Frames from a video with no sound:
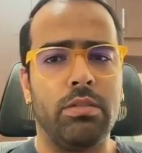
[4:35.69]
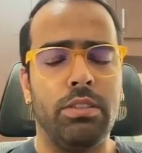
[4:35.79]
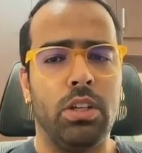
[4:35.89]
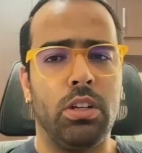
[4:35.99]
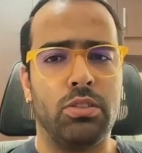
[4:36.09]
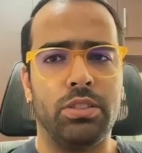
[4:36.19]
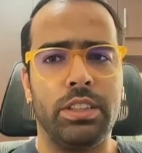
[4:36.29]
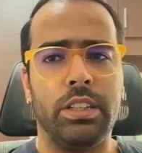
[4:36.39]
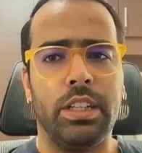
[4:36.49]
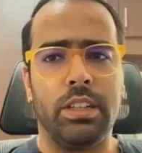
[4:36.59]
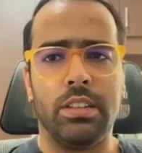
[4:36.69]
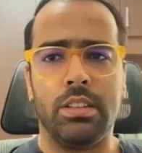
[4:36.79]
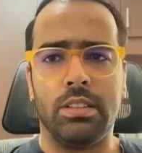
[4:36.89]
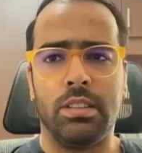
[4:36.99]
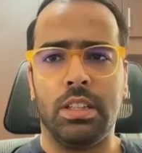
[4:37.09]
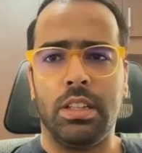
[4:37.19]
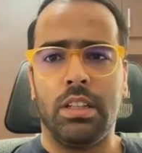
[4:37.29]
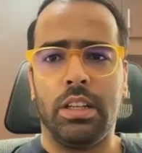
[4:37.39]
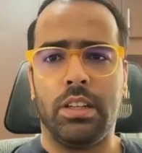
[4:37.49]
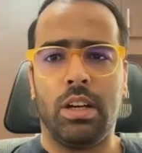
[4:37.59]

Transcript: We will also see that like